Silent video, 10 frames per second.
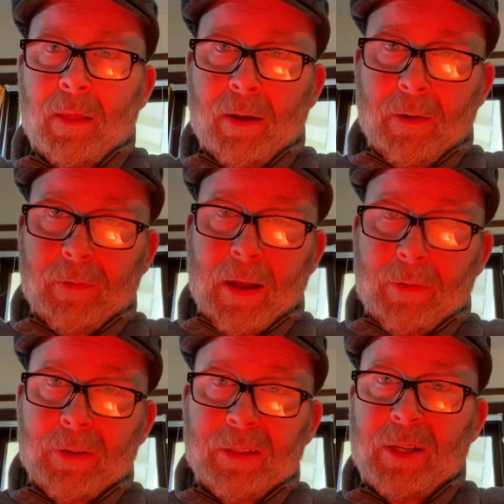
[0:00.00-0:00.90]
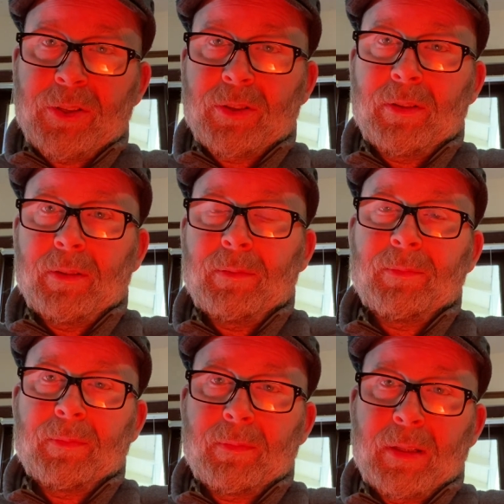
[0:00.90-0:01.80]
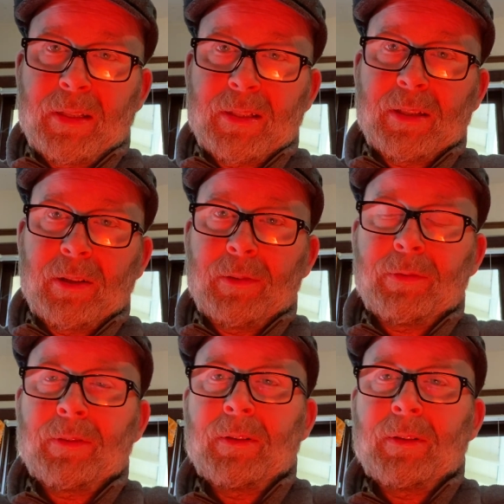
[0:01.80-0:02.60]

of affectation itself.